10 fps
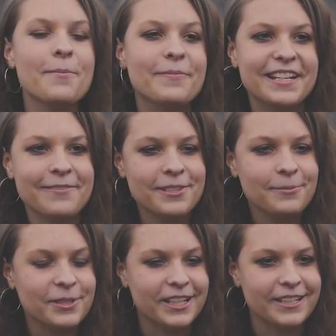My name is
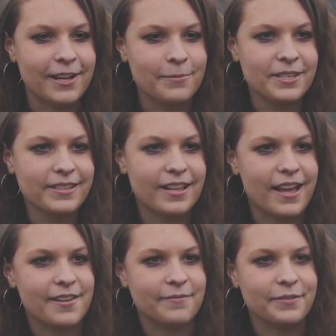Purity Thomas.
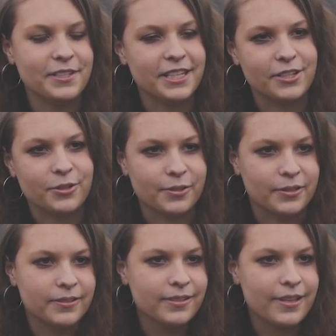I'm 15 years
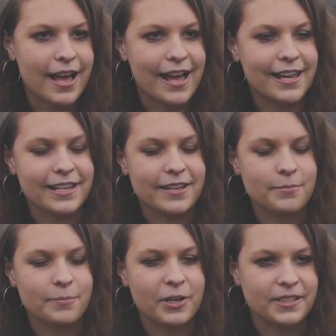old. I
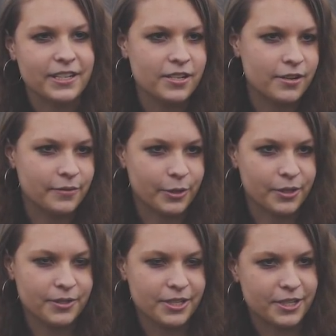am the president of
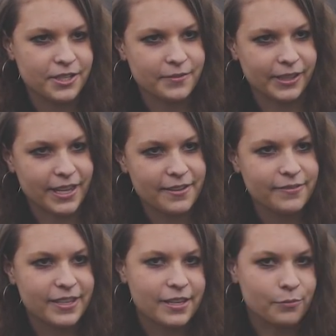Roanoke Students for Life
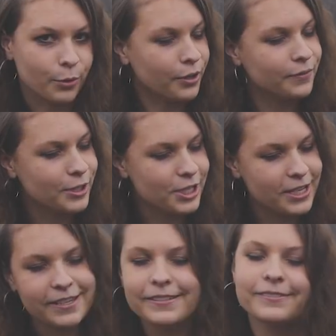in Roanoke, Virginia.